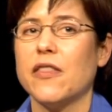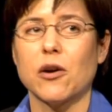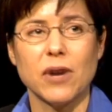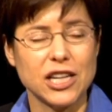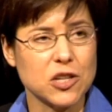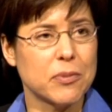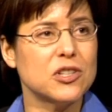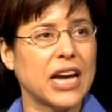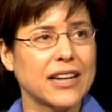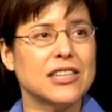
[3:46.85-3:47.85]
their rights are
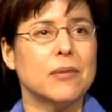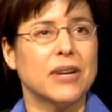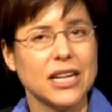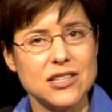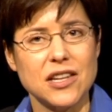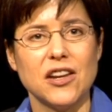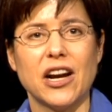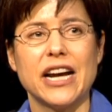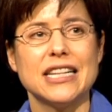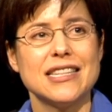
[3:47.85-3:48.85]
protected because in the
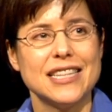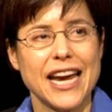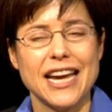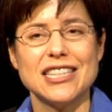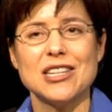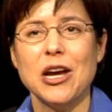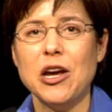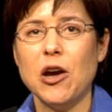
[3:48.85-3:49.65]
United States,